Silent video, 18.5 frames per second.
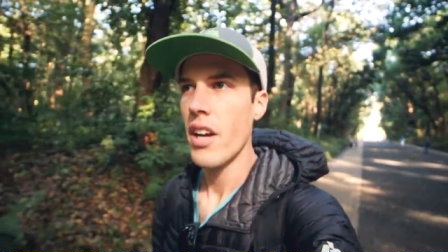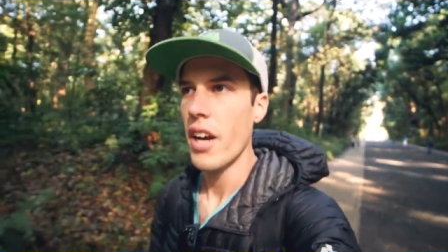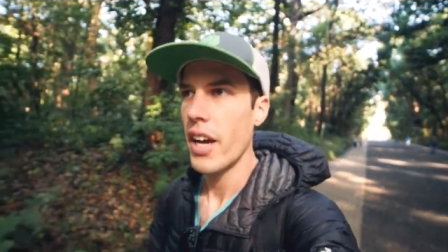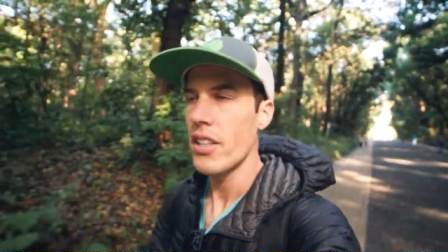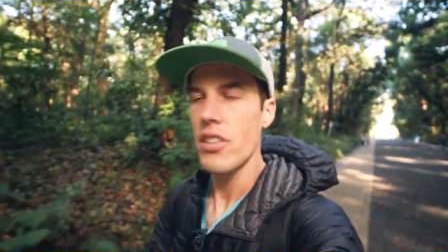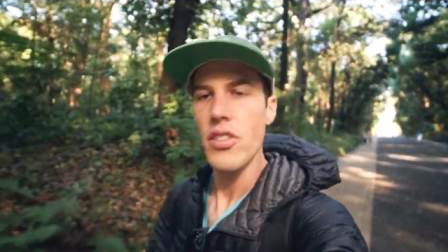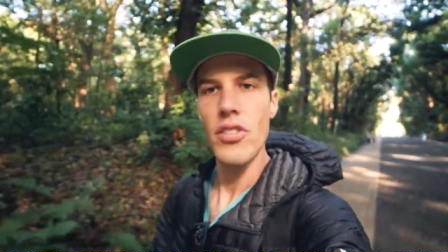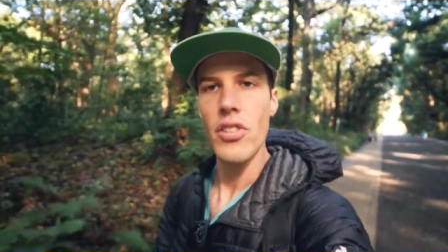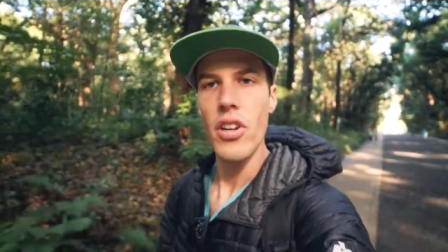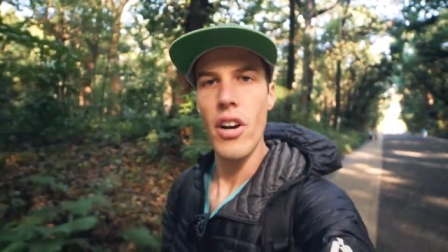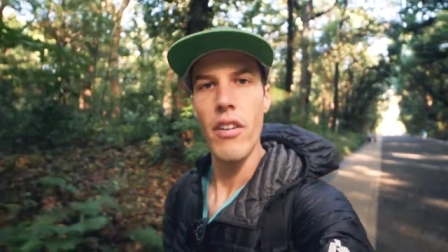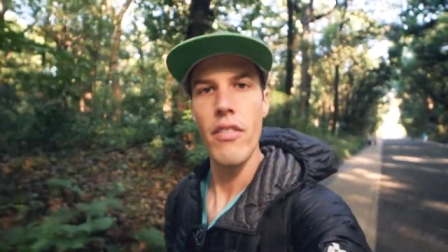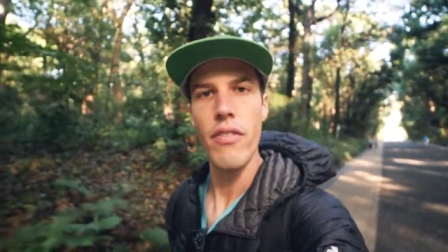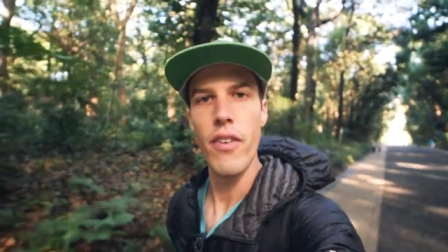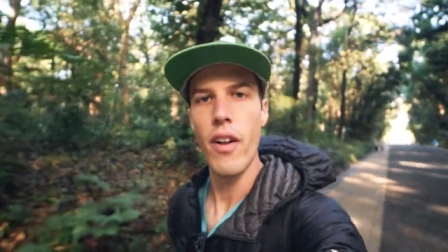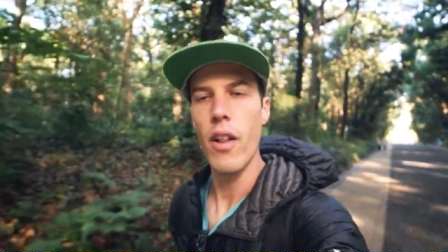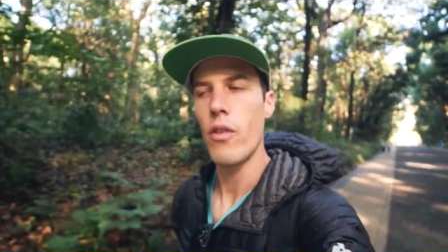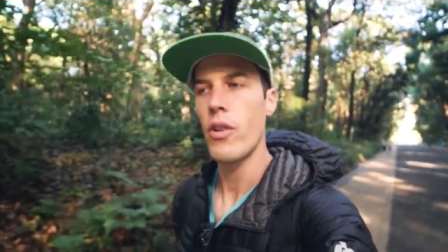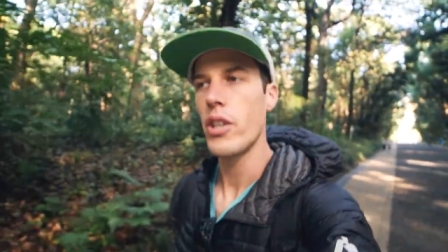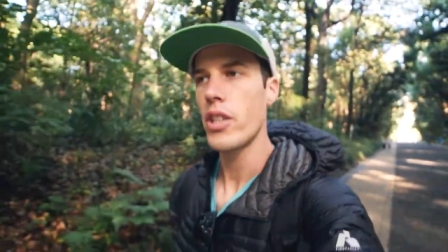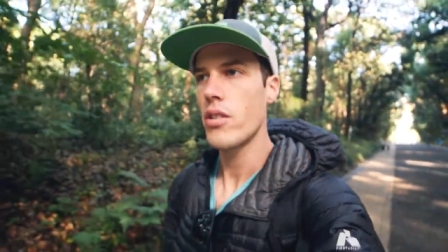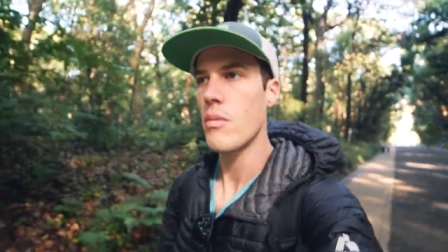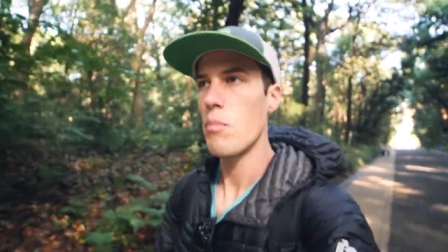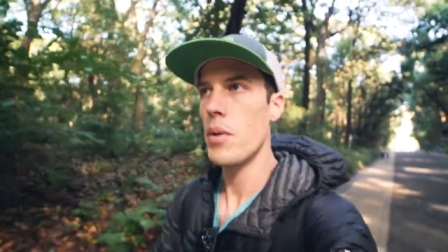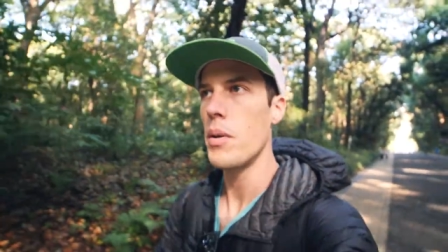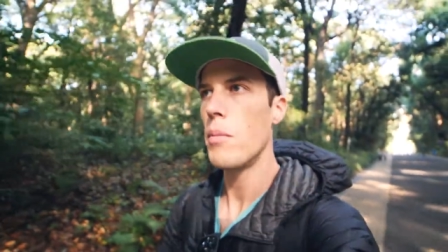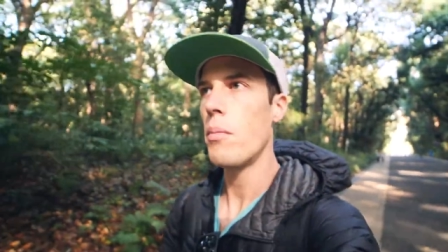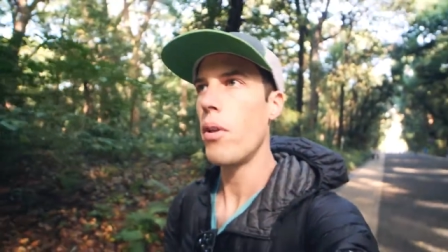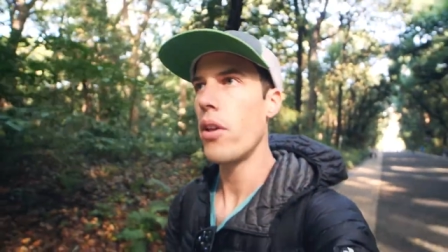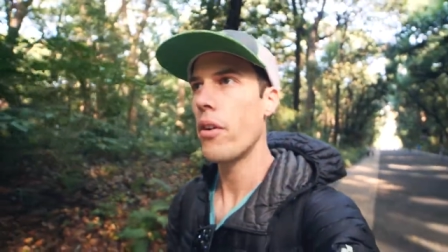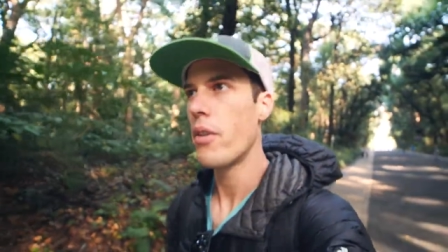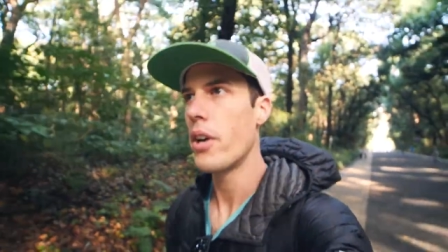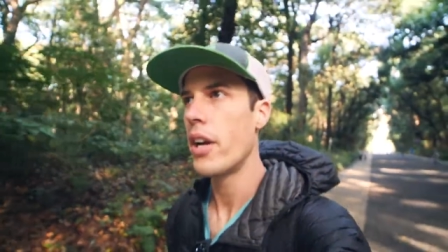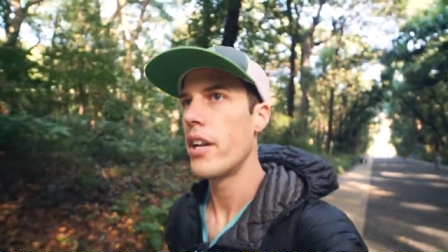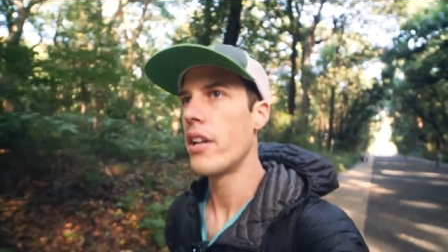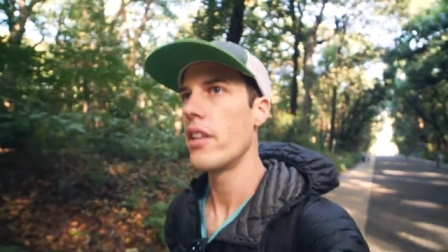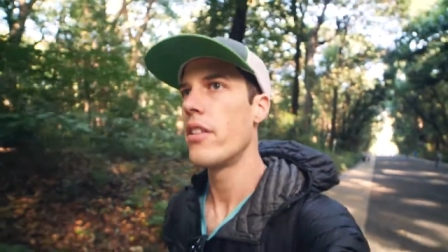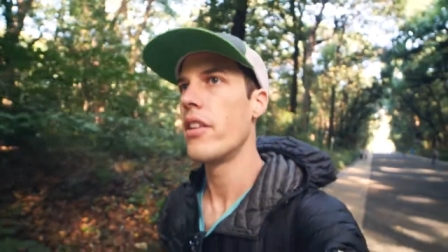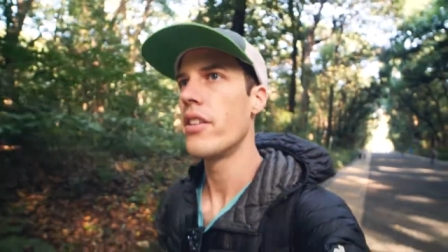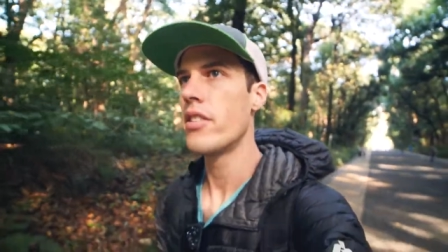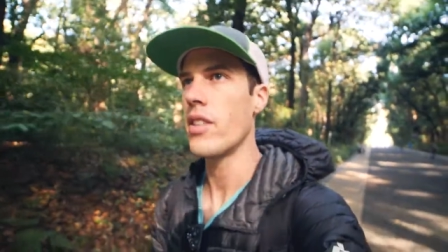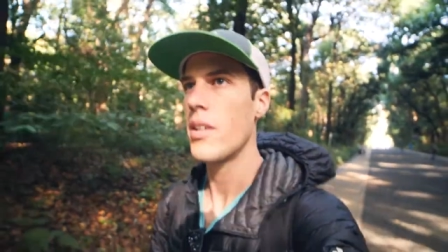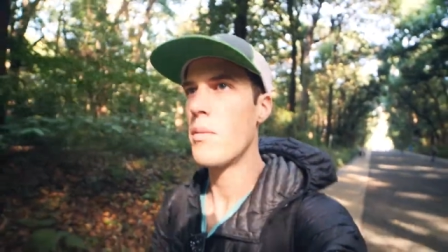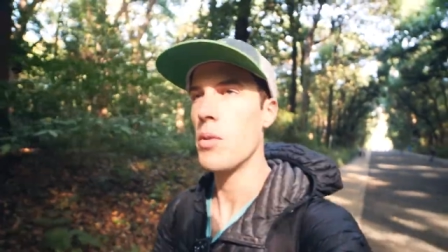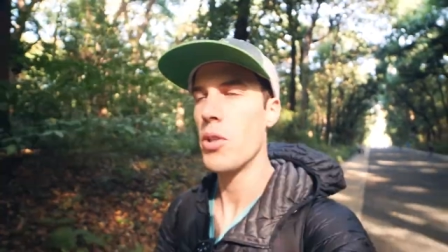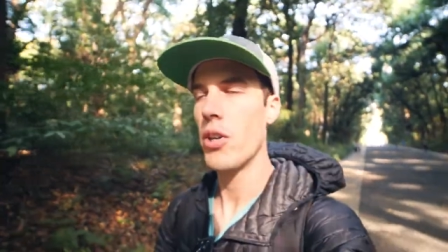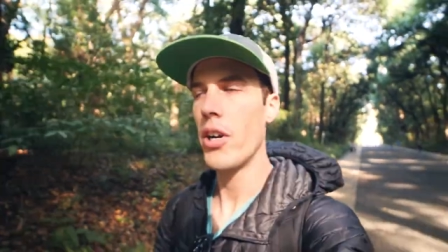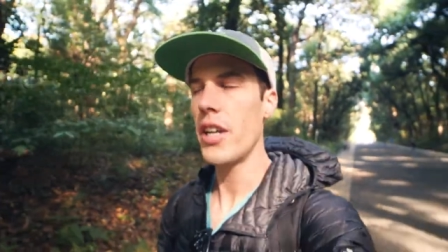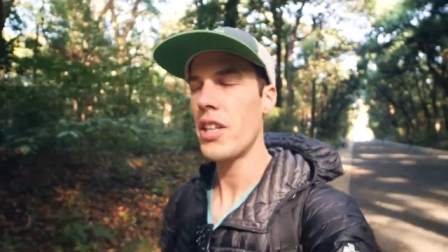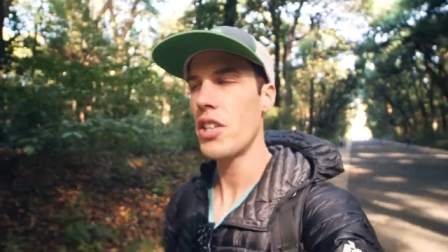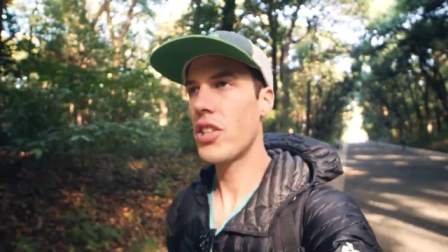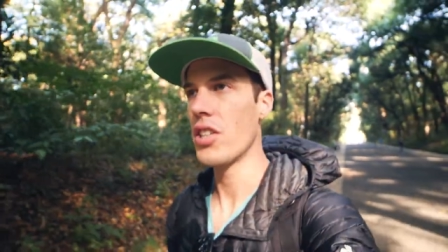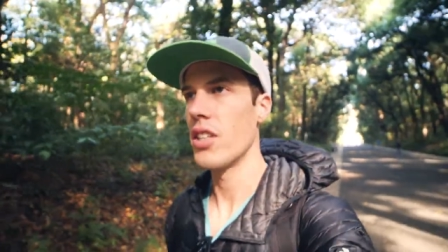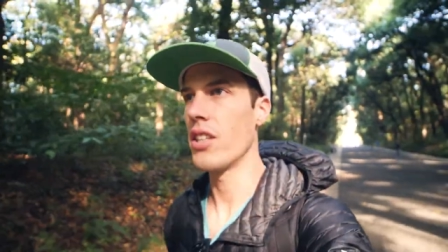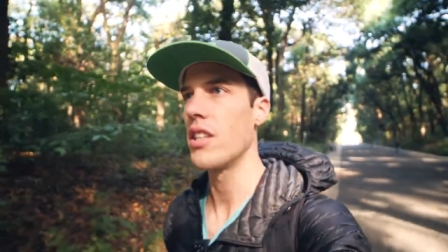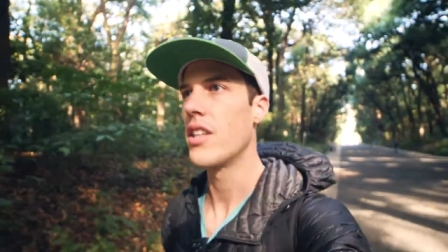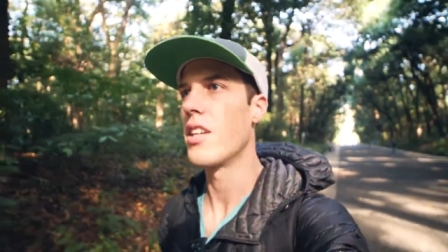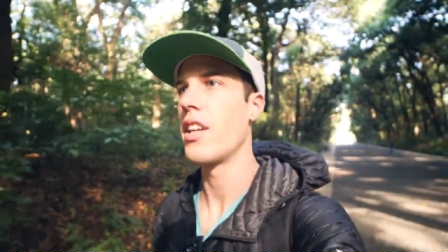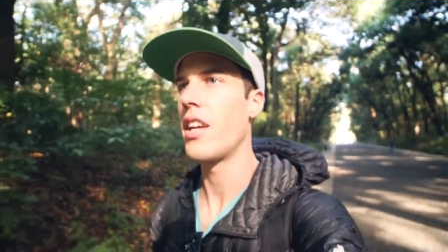I just started following some people that were headed the same direction,